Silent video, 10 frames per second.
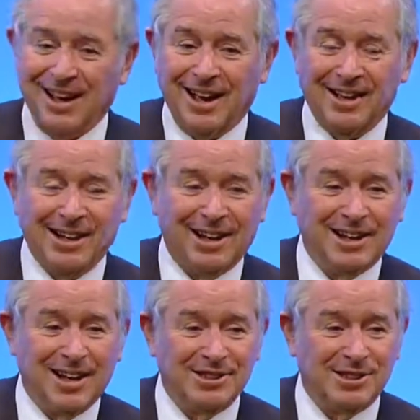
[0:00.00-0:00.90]
And
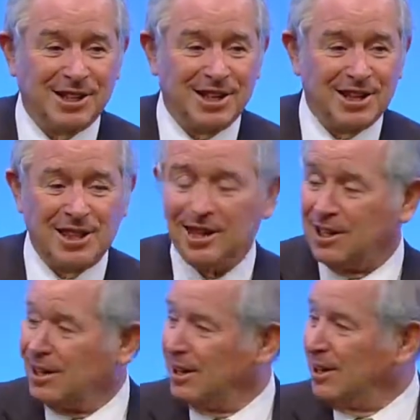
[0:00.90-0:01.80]
I said, I
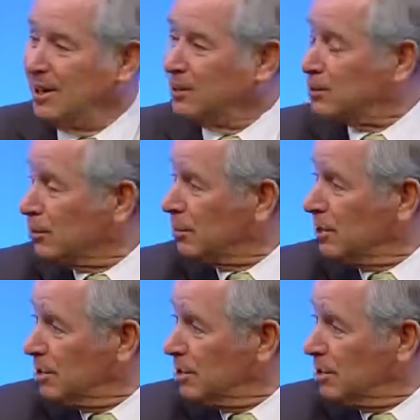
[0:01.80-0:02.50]
think it's really